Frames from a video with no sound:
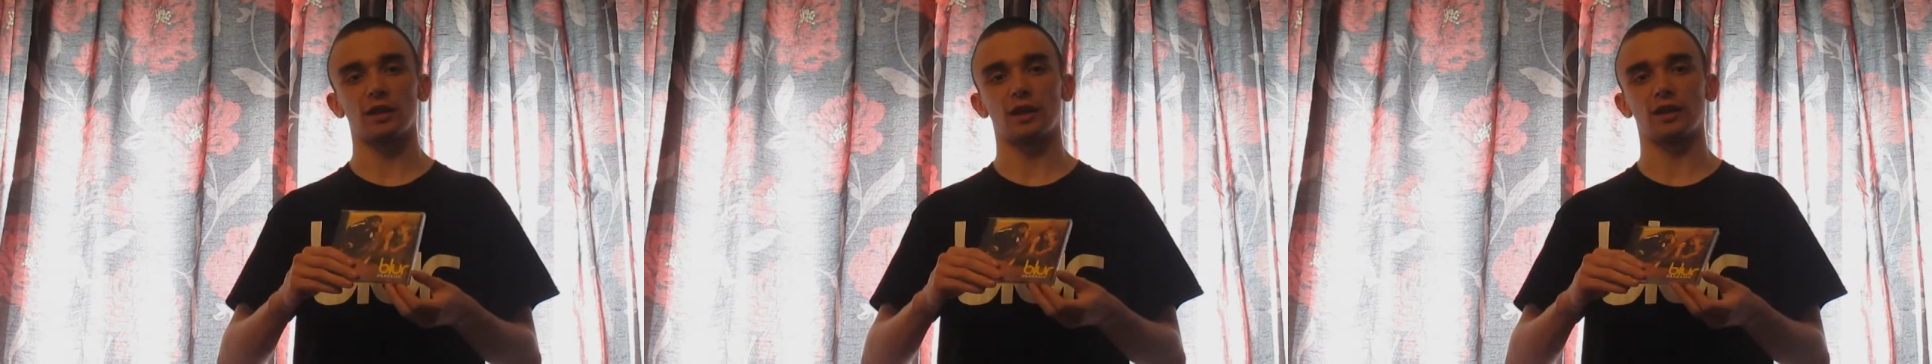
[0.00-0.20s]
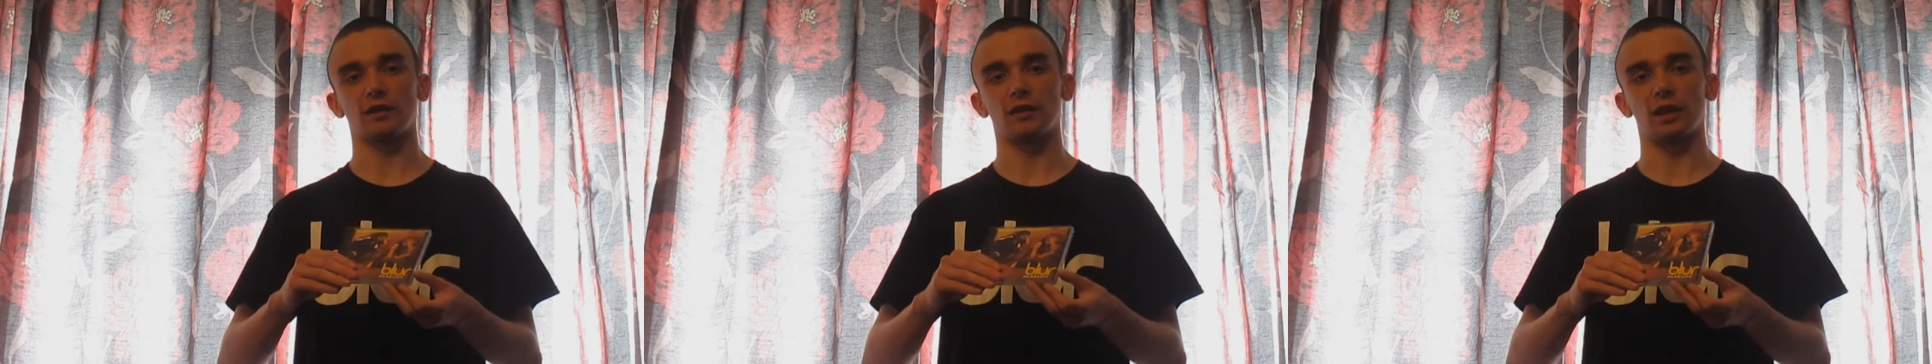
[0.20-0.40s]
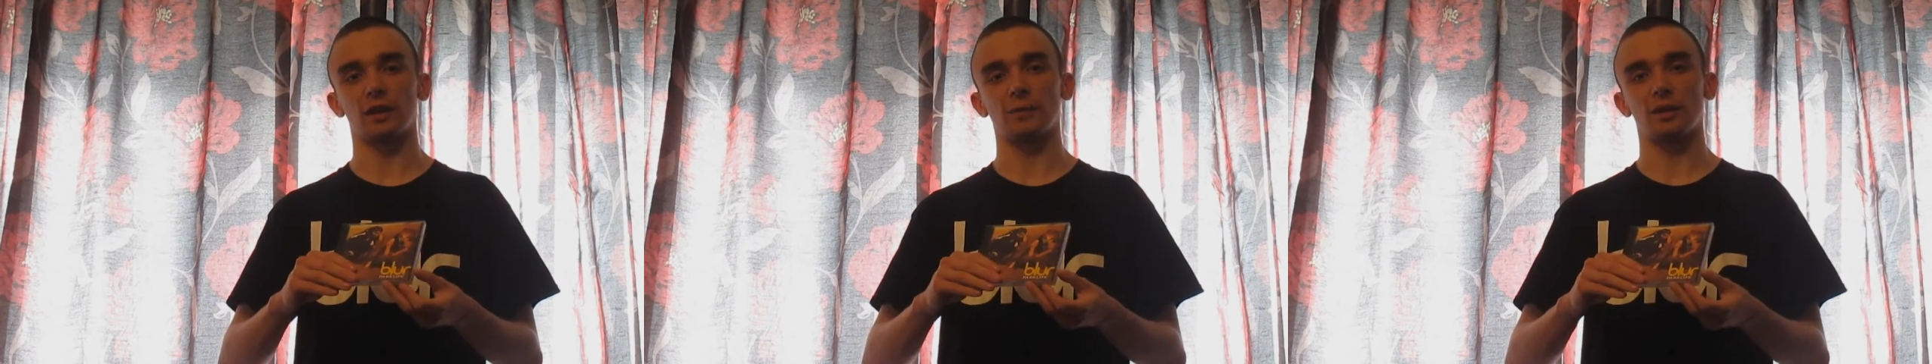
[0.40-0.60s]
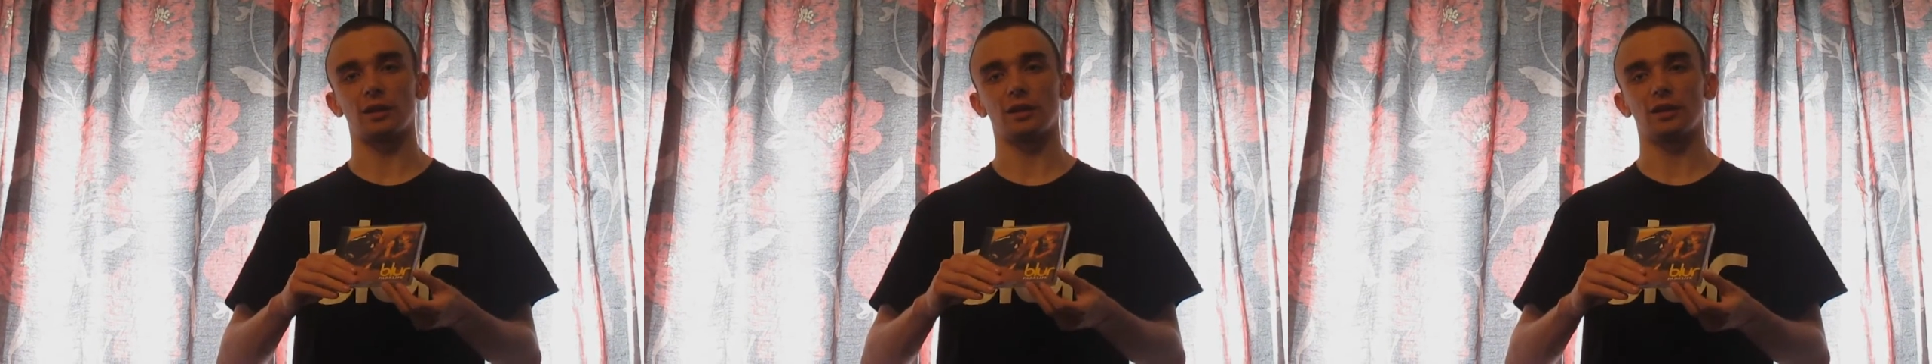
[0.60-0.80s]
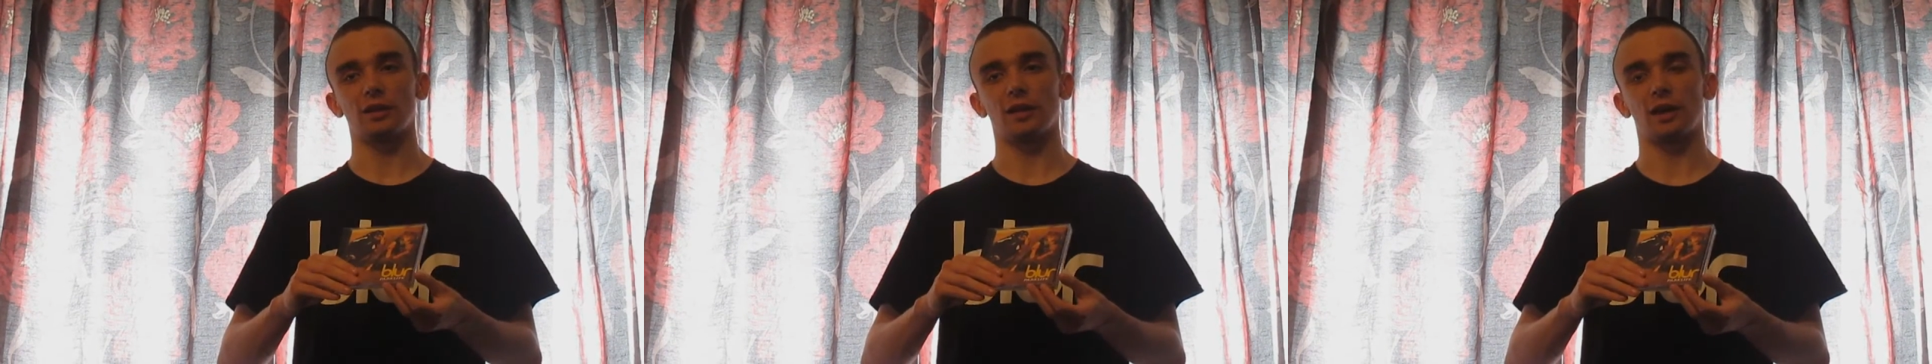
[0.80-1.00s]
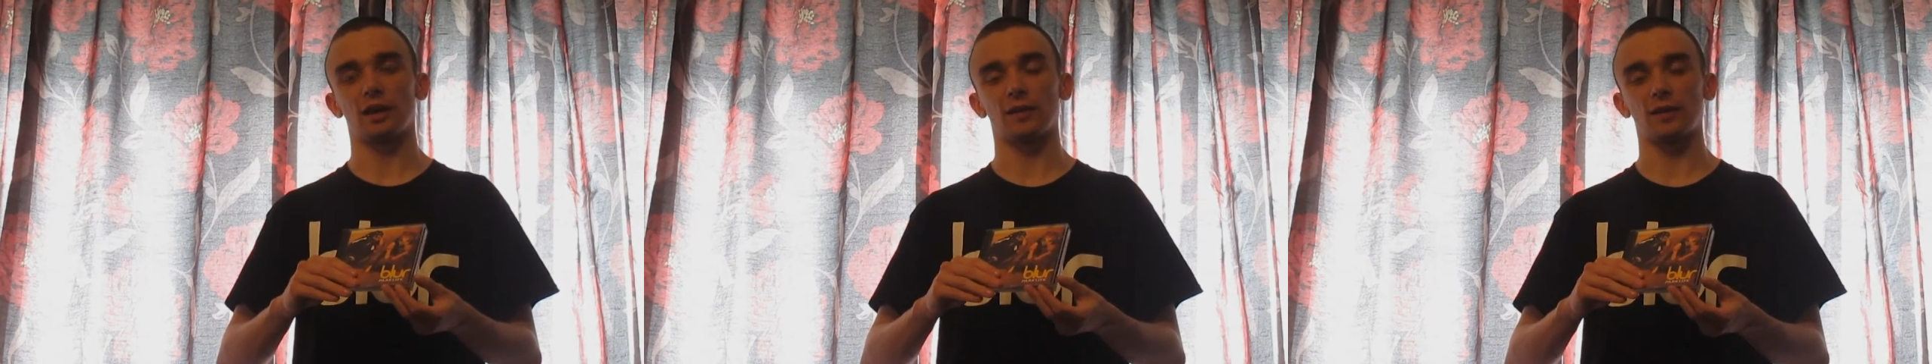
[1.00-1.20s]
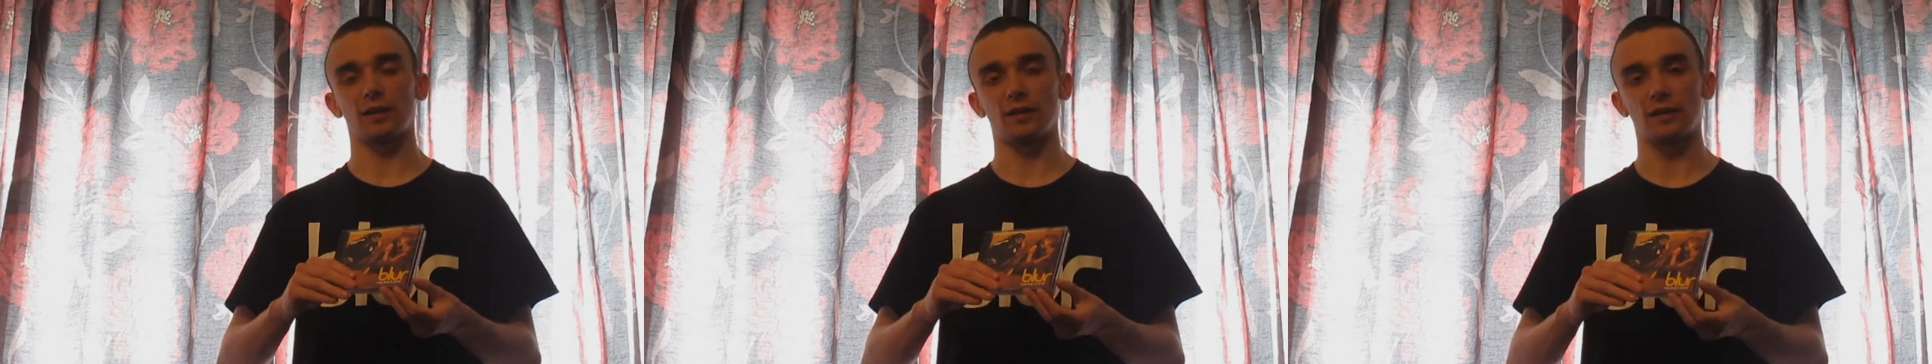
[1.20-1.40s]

and Damon as the